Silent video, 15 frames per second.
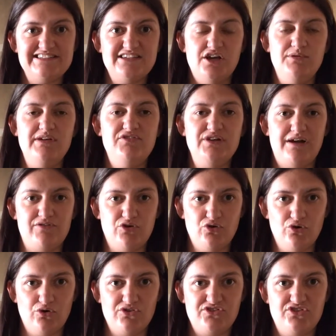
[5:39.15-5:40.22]
So if you have a
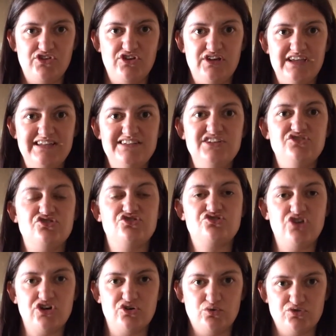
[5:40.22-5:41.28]
horse that
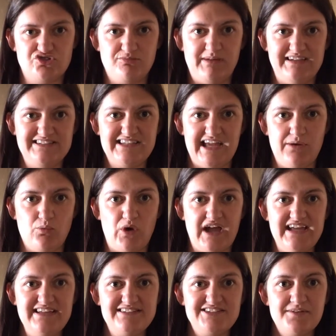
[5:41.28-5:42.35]
struggles to maintain
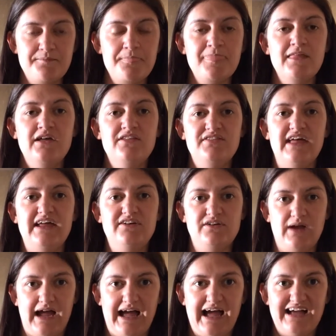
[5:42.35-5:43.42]
weight, then
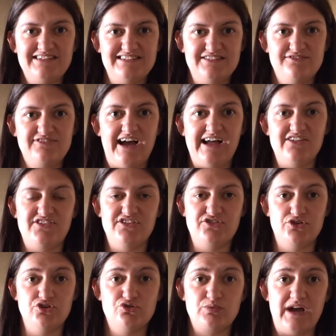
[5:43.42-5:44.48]
adding fats is a
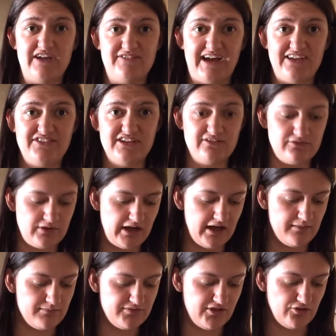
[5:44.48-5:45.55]
good way of adding
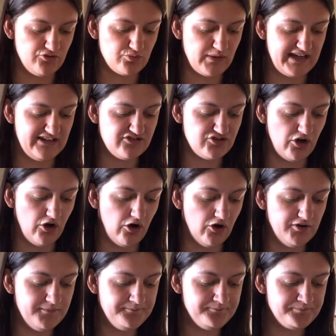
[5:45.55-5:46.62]
those weights on.